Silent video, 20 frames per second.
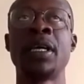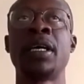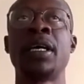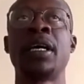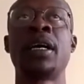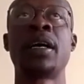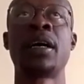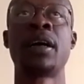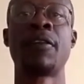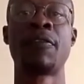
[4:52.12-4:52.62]

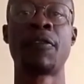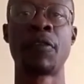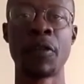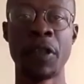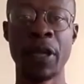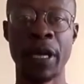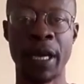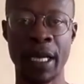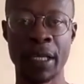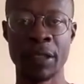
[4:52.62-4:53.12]
for
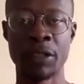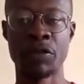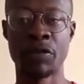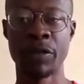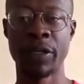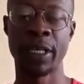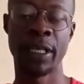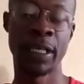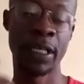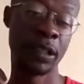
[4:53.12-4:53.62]
the
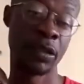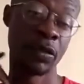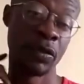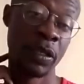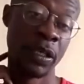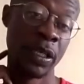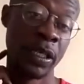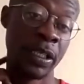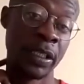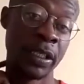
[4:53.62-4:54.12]
country, at least on
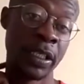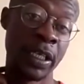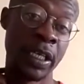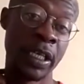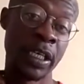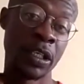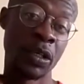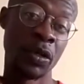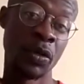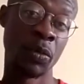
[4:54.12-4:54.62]
an
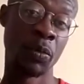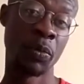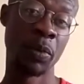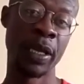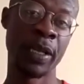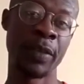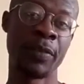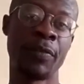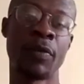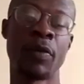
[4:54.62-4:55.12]
international
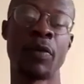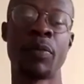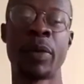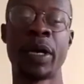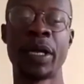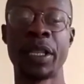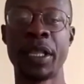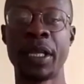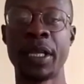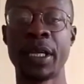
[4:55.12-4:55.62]
platform.
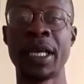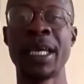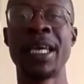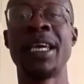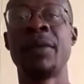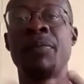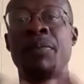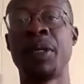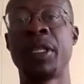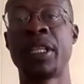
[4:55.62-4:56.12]
I think
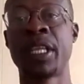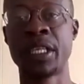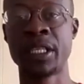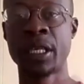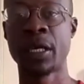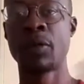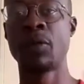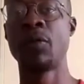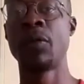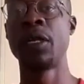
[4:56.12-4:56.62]
Peter
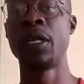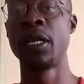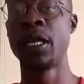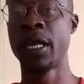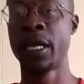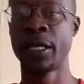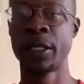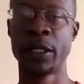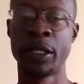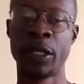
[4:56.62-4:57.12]

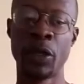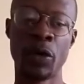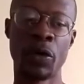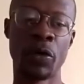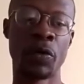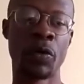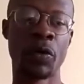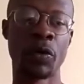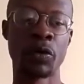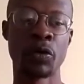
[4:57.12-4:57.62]
Shalulile and
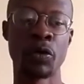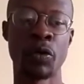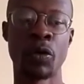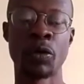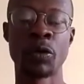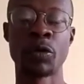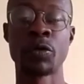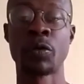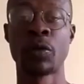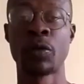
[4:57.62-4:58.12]
Dion Hotto
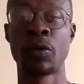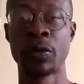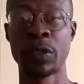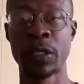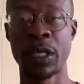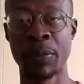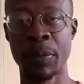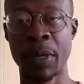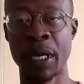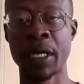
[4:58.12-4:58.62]
also, those
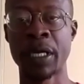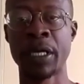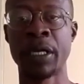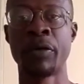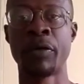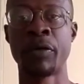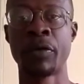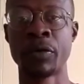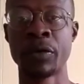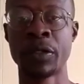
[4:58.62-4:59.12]
are my
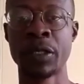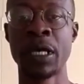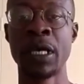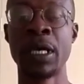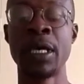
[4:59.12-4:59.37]
heroes.